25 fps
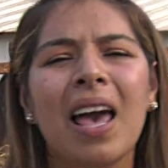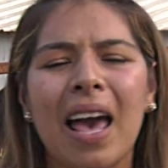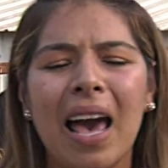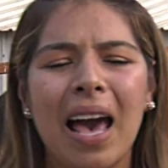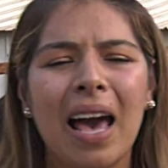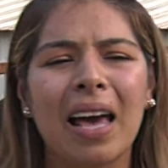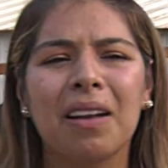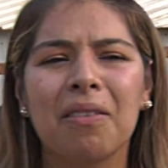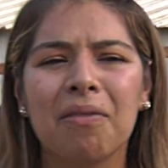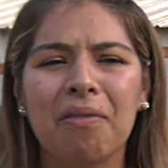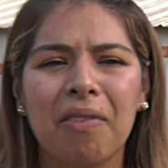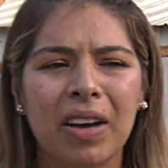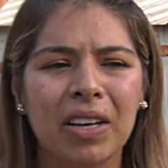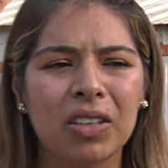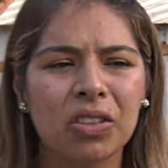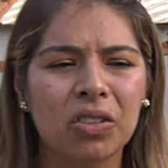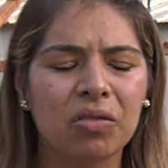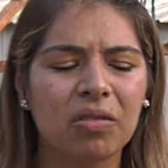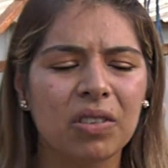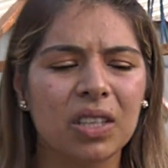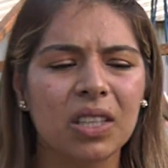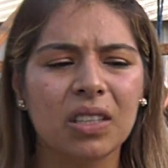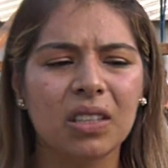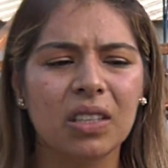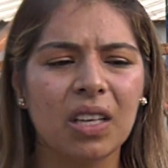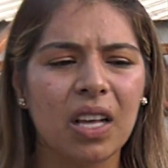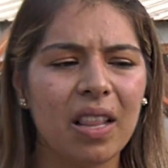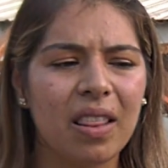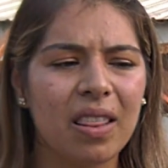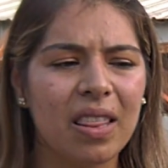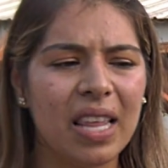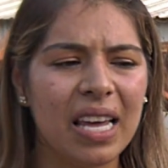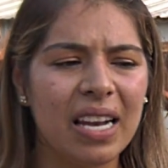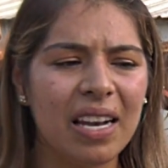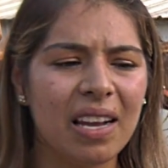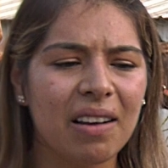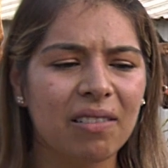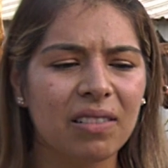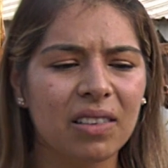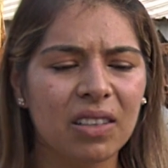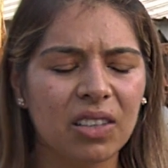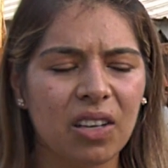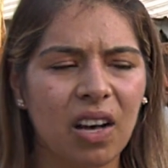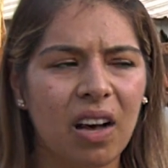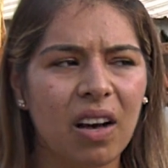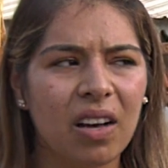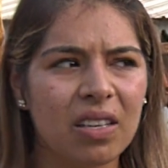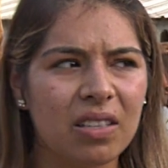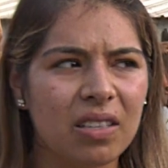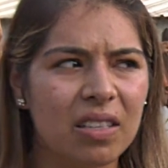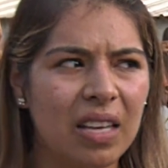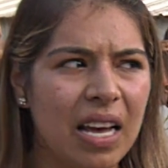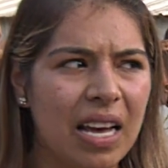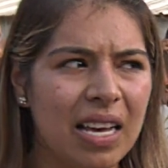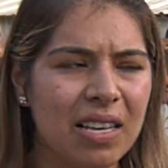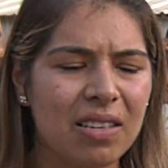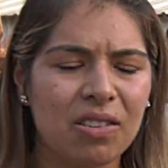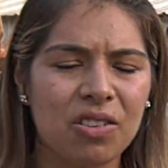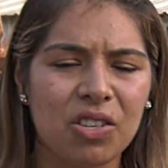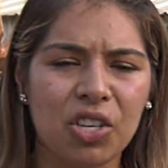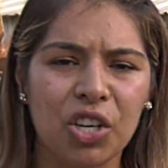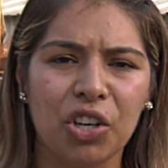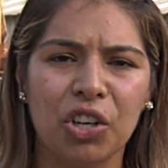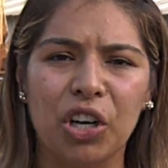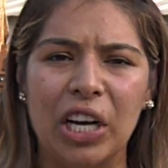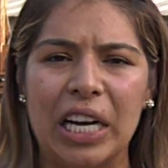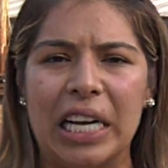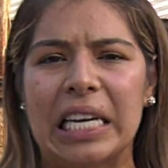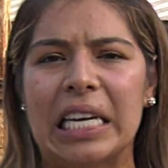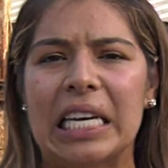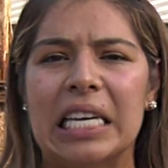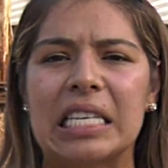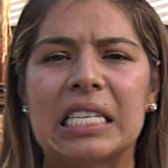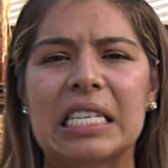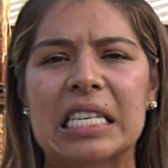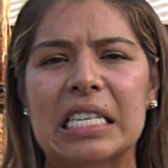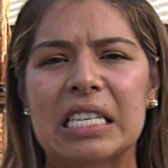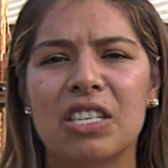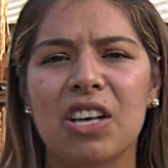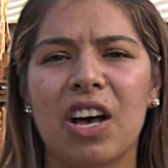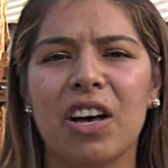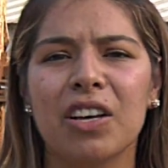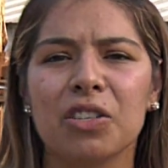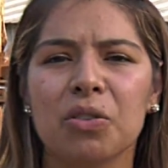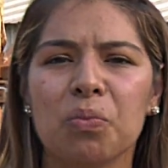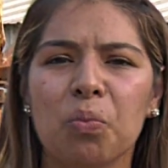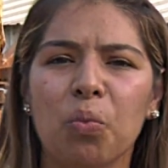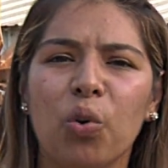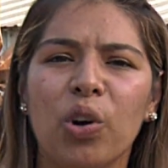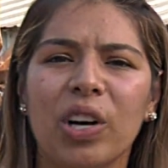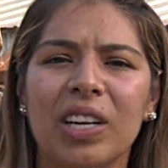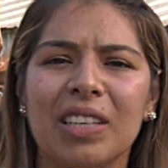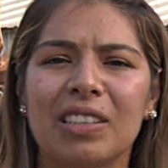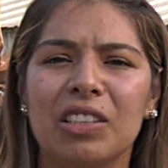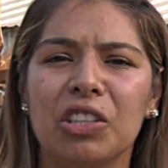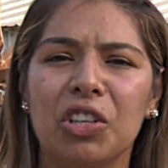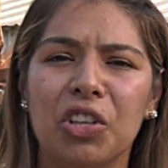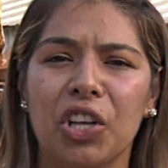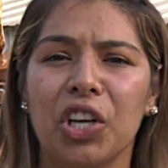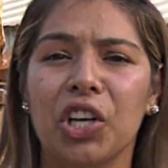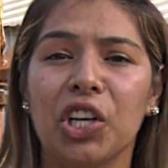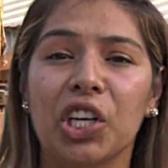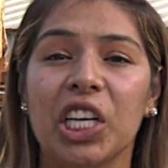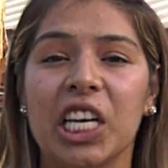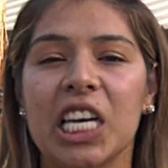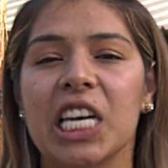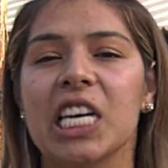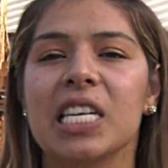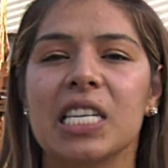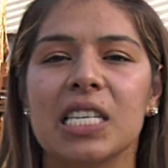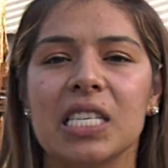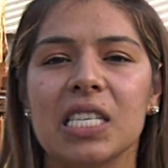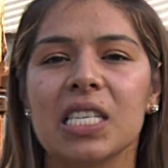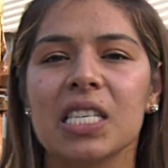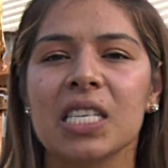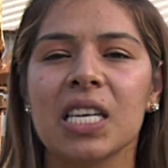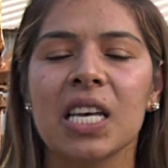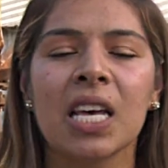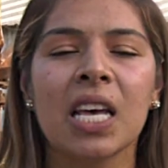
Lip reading: And vice versa. They never saw us as their grandkids. They saw us more as their kids.